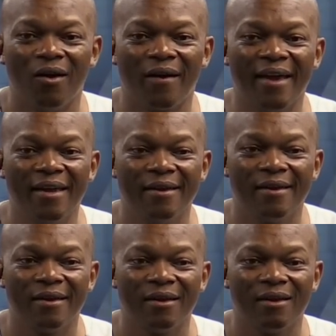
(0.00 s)
Okay?
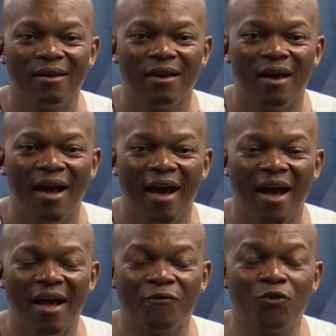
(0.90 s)

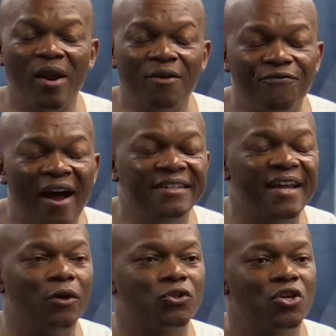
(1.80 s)
If you want to find
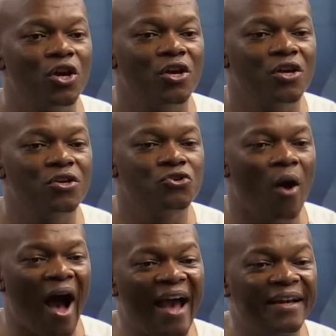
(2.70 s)
out your
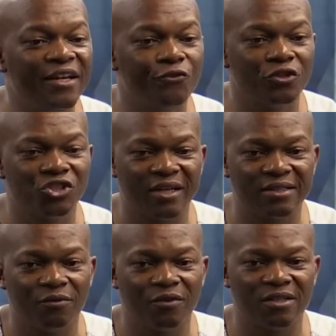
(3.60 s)
high leverage
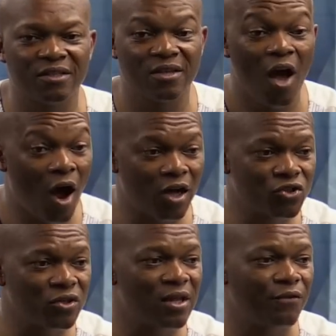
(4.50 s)
activities,
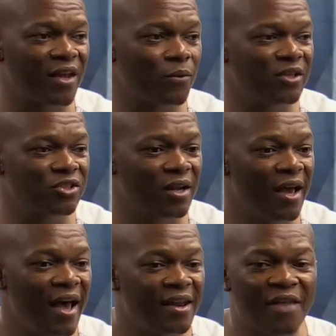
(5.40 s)
ask yourself that question.
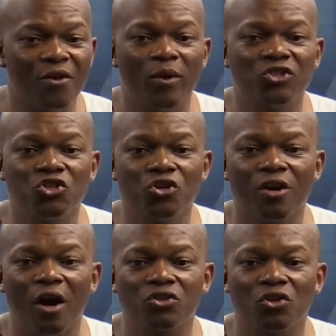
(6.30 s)
Another question you
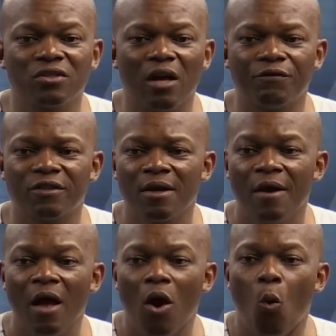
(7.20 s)
can ask yourself is,
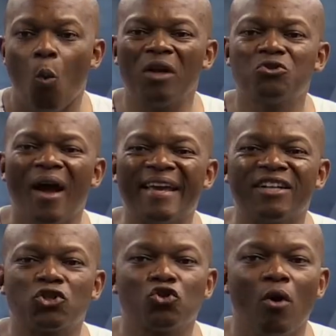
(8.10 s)
what do I
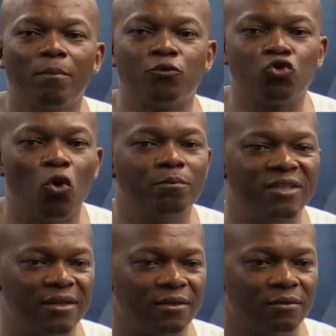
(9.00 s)
get so absorbed
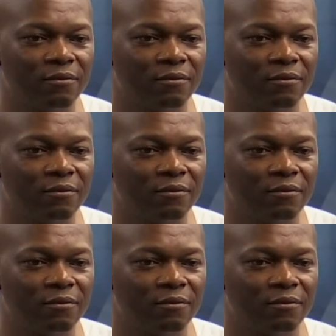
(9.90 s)
in?